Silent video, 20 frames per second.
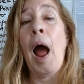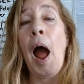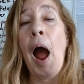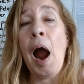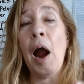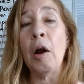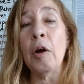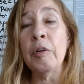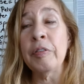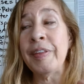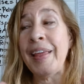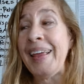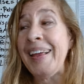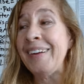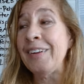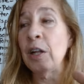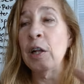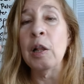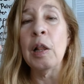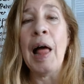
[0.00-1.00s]
are they
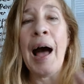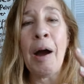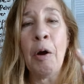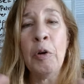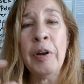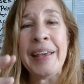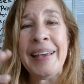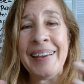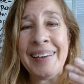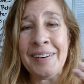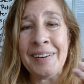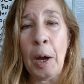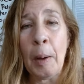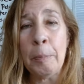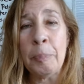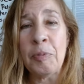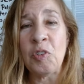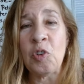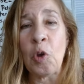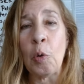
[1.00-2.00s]
clouding it
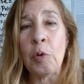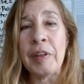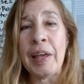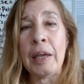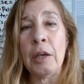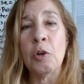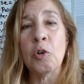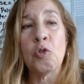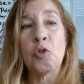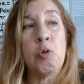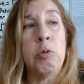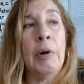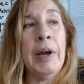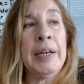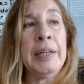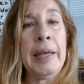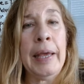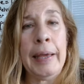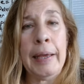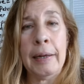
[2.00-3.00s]
up so that your
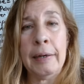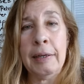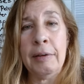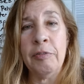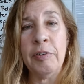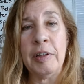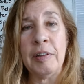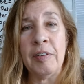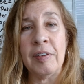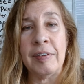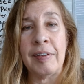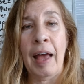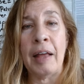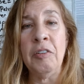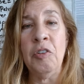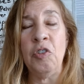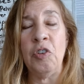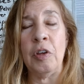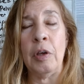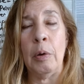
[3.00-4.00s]
twin can't even
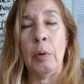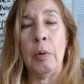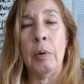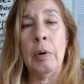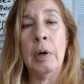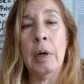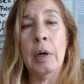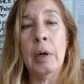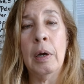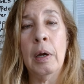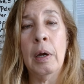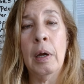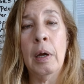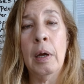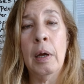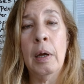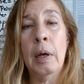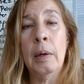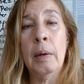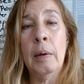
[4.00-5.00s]
sense you?
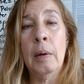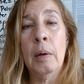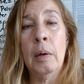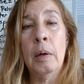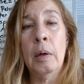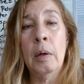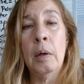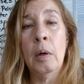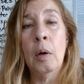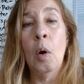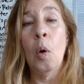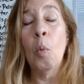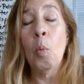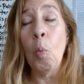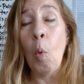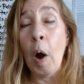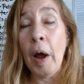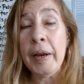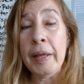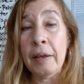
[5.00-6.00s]

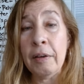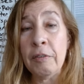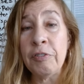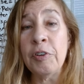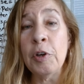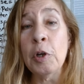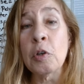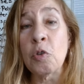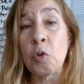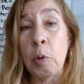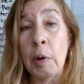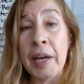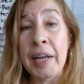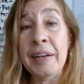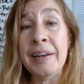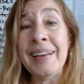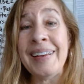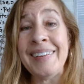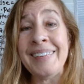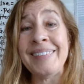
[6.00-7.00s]
What if your
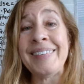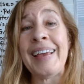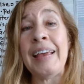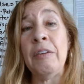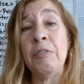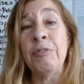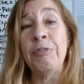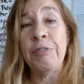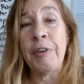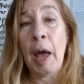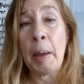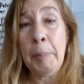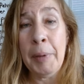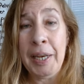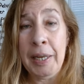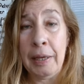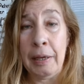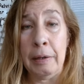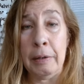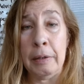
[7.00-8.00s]
twin is a
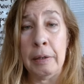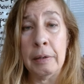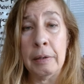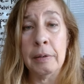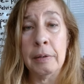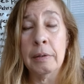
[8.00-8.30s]
feminine?